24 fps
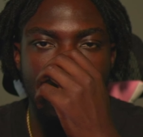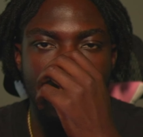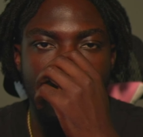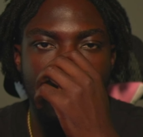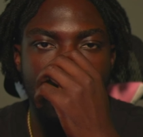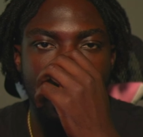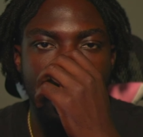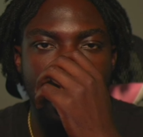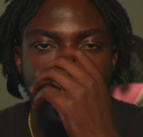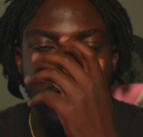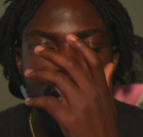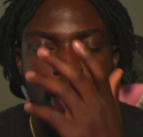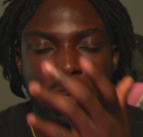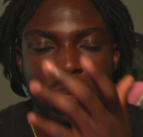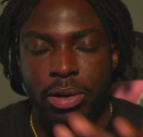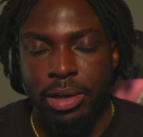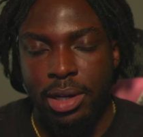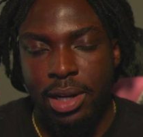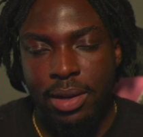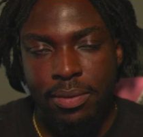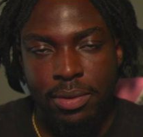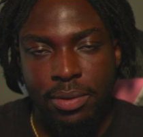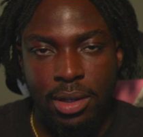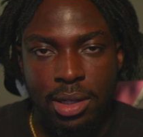And you're
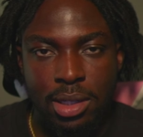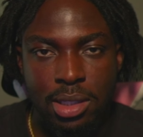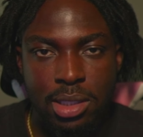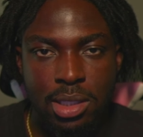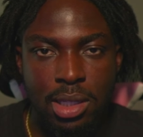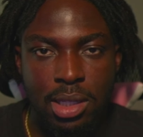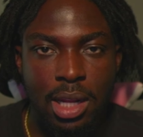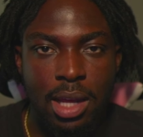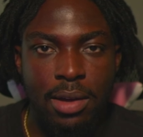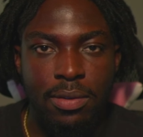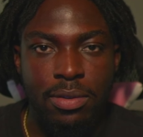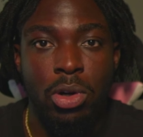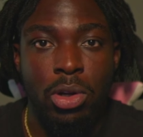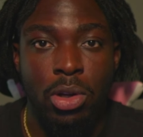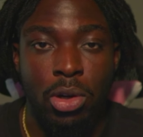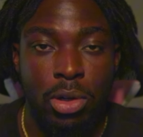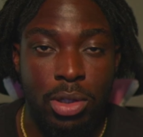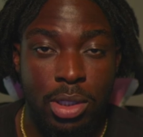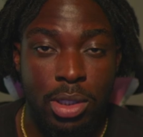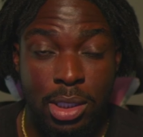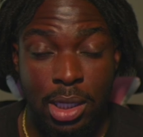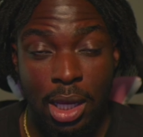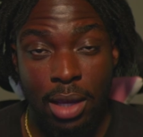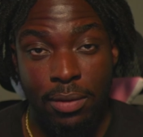never gonna see that from your
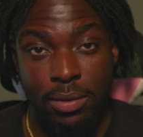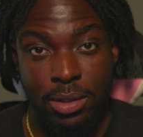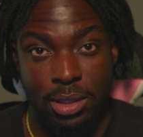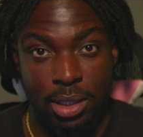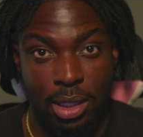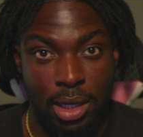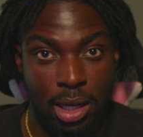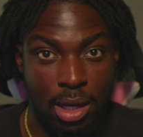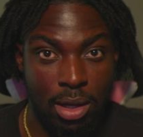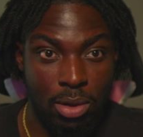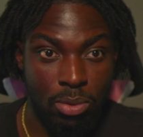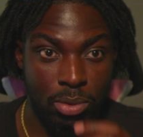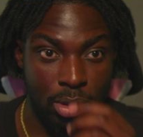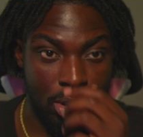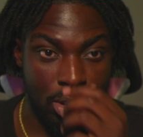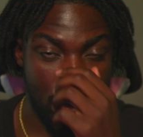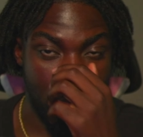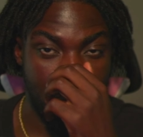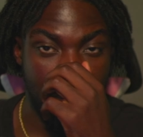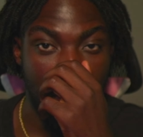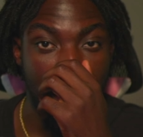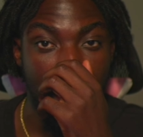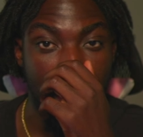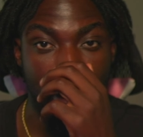savings account with your
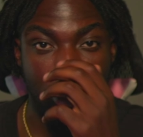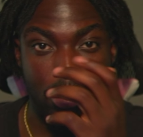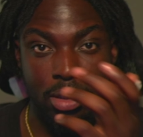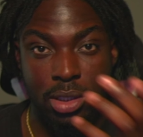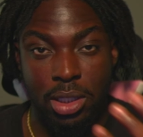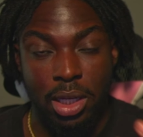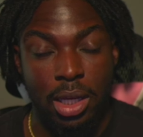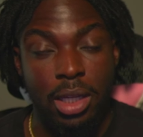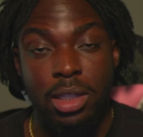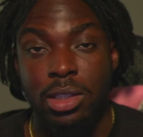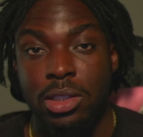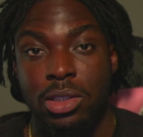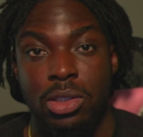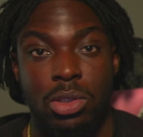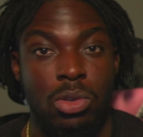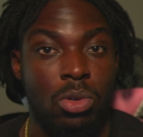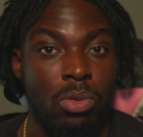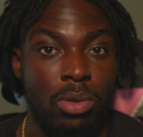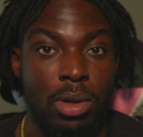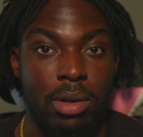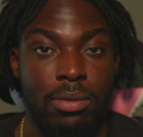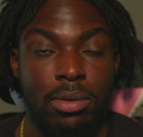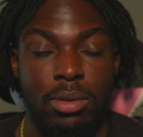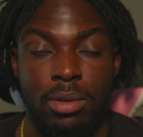bank, Chase,
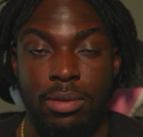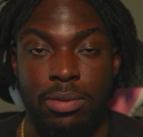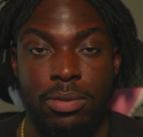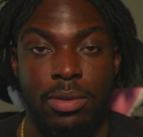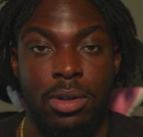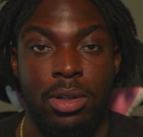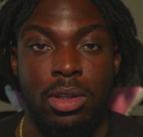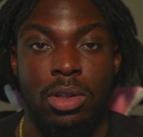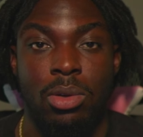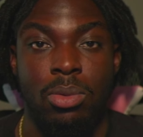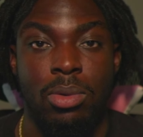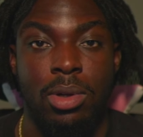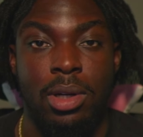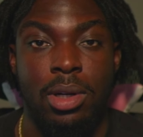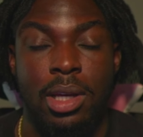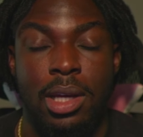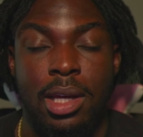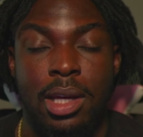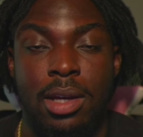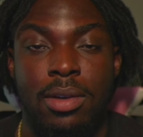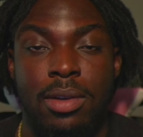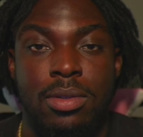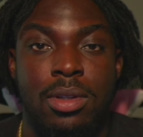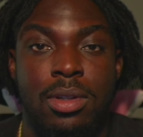whoever the fuck you wanna
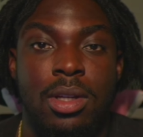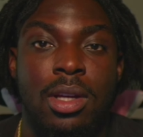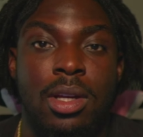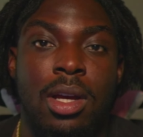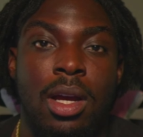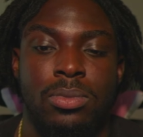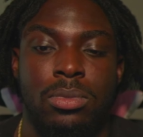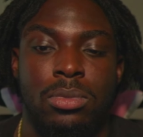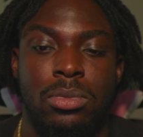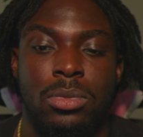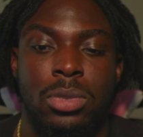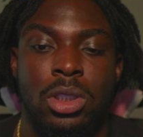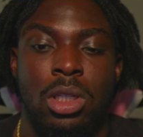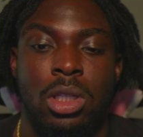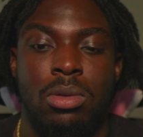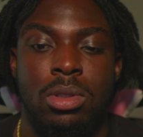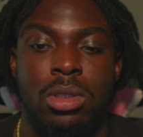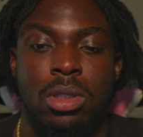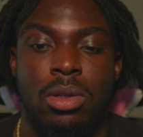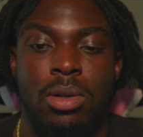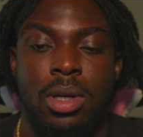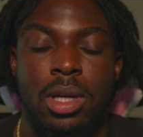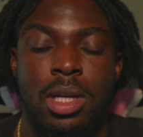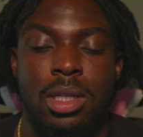have. So it's
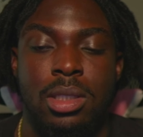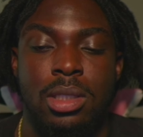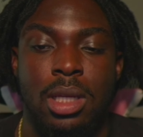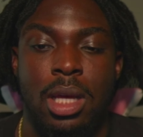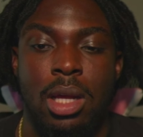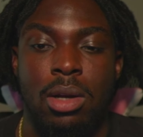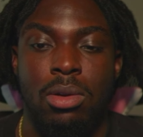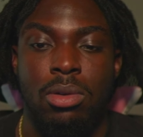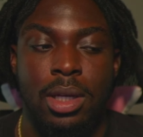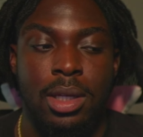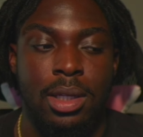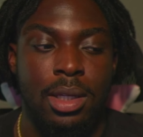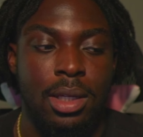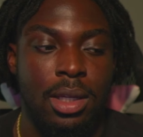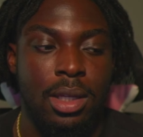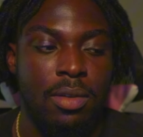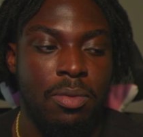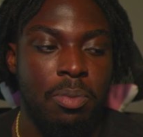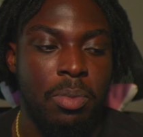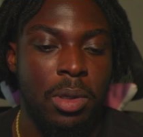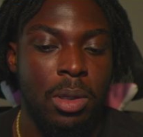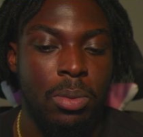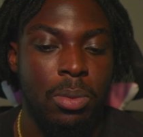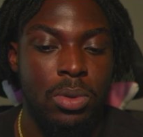crazy. I don't know if
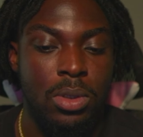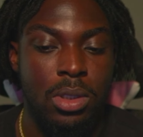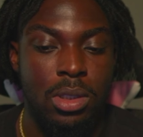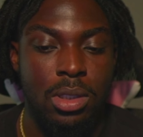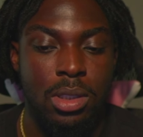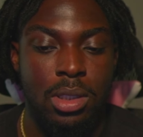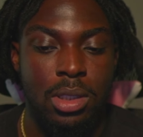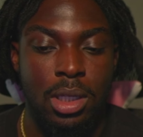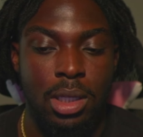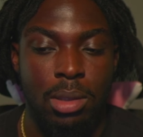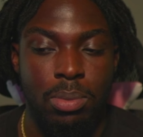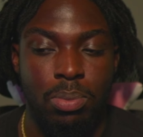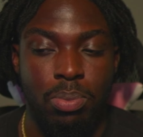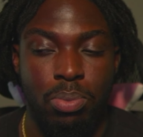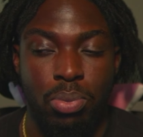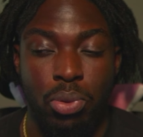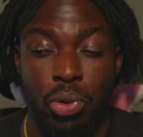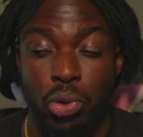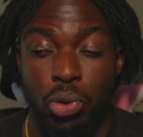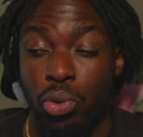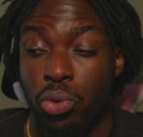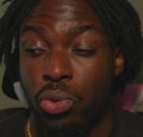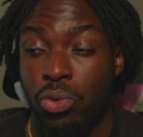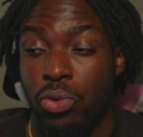people just need
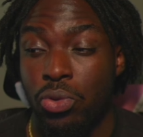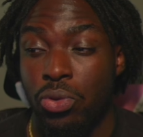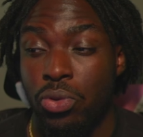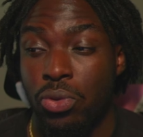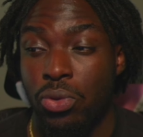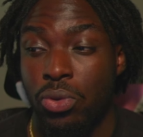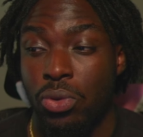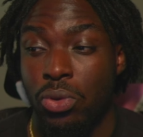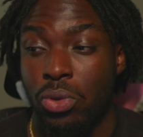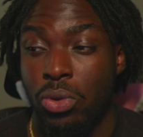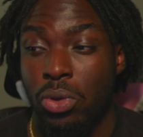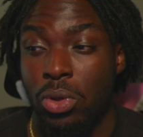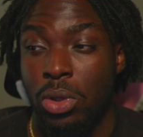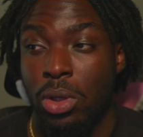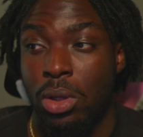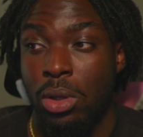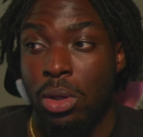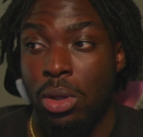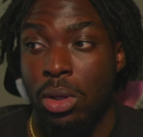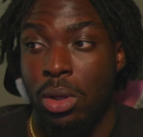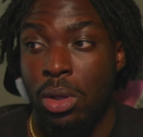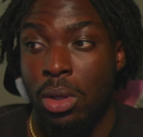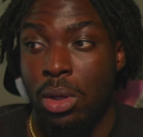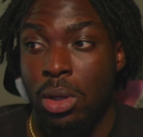proof.
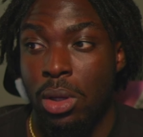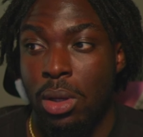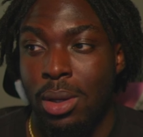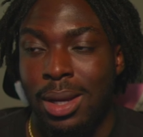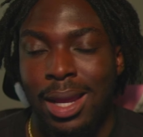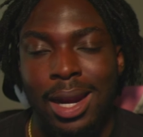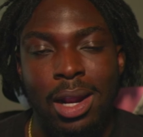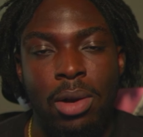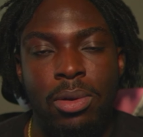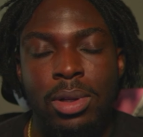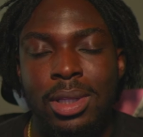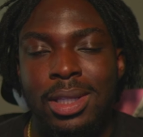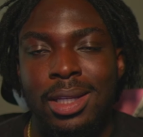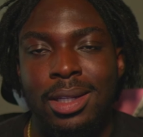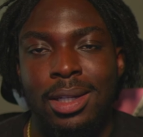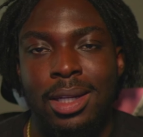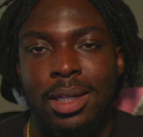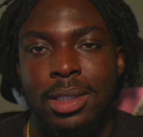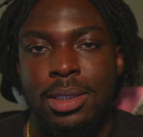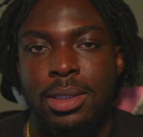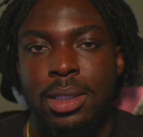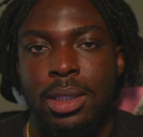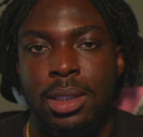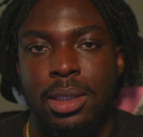And I don't think
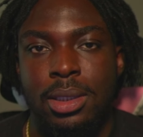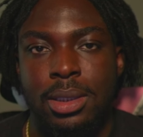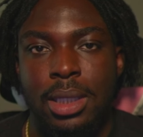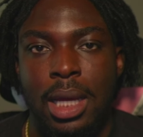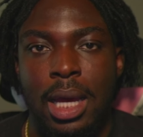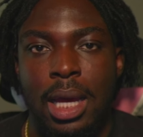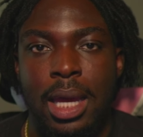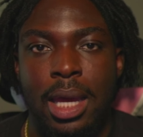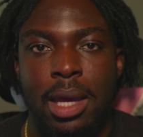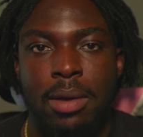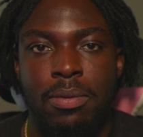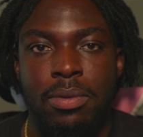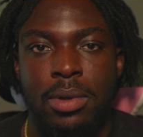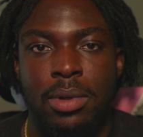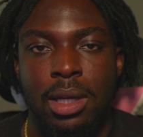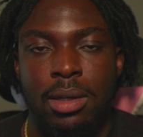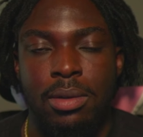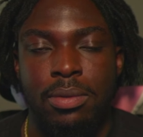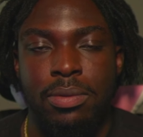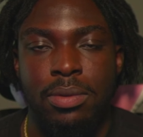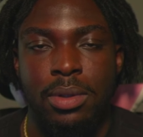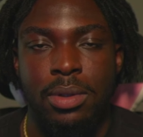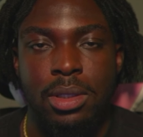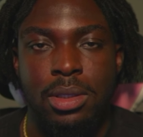that's it, because I have a lot of
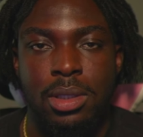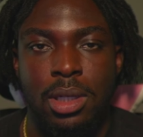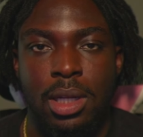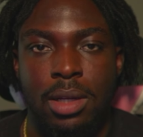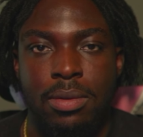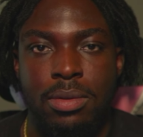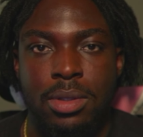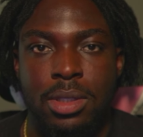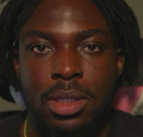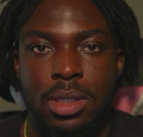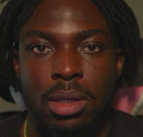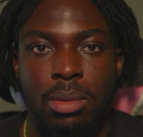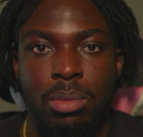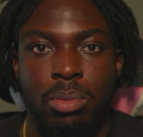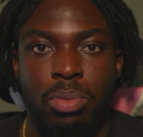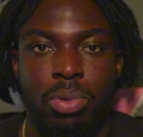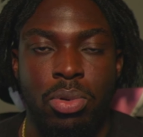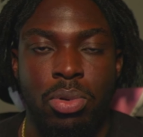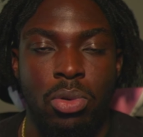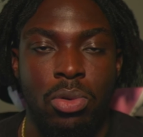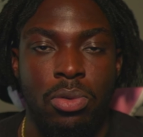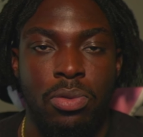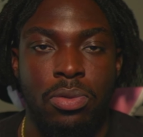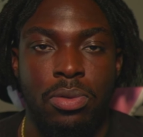friends that have seen
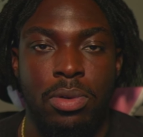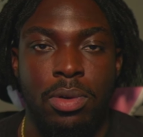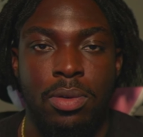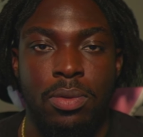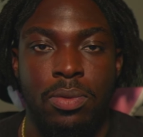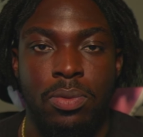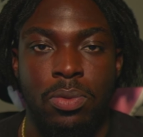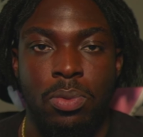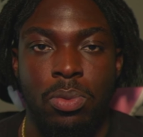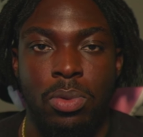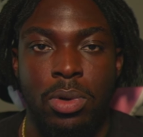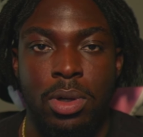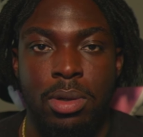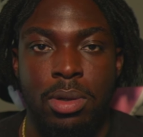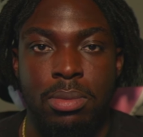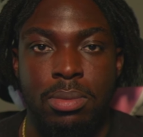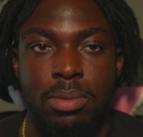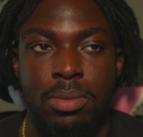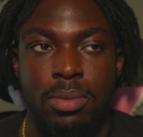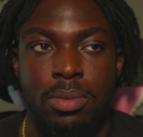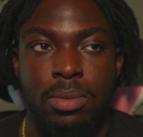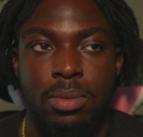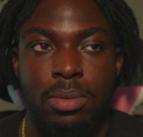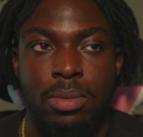proof of what
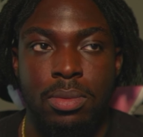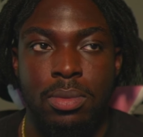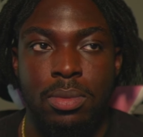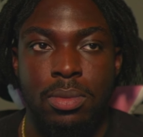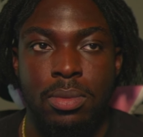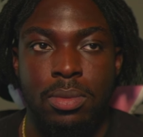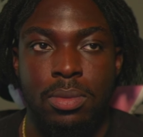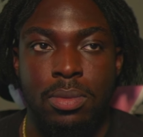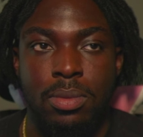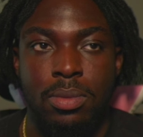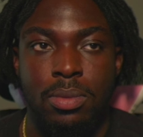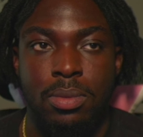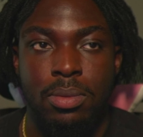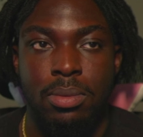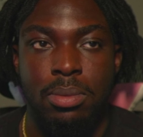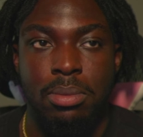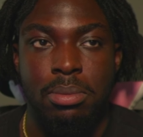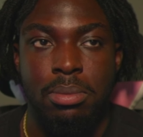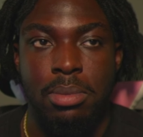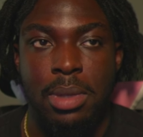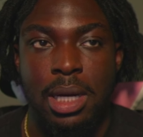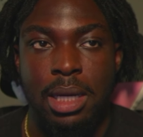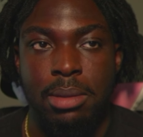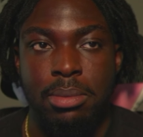
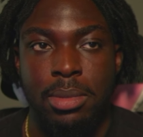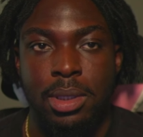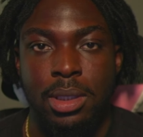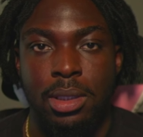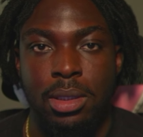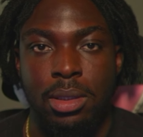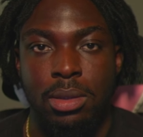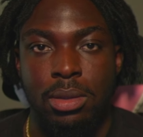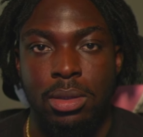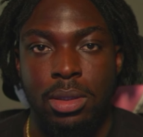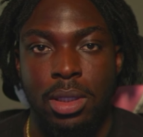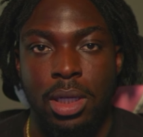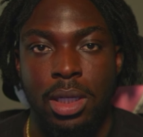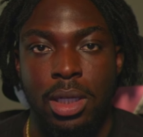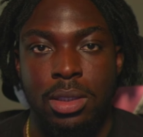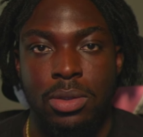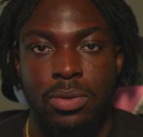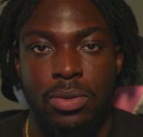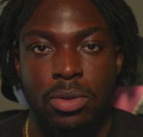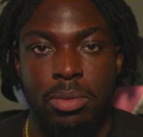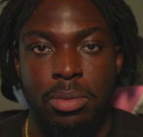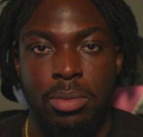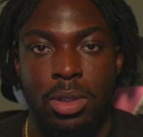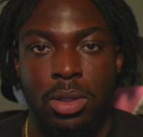my money does for
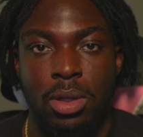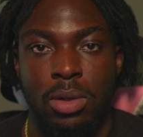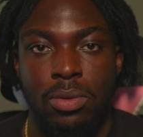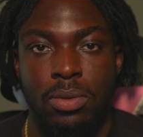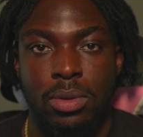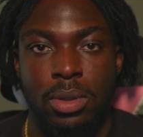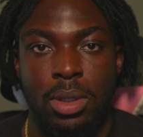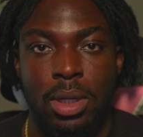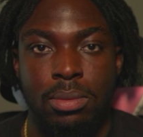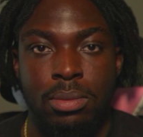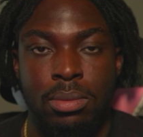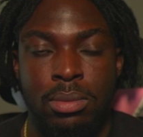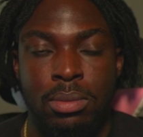me overnight,